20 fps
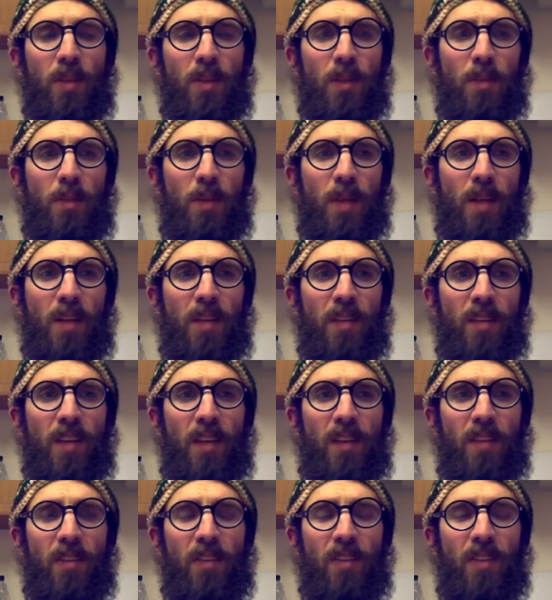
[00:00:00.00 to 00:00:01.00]
deep
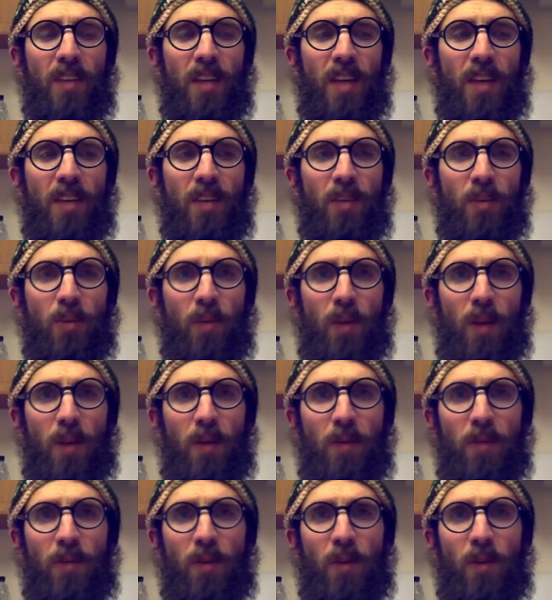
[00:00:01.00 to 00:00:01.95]
meditative states where I'm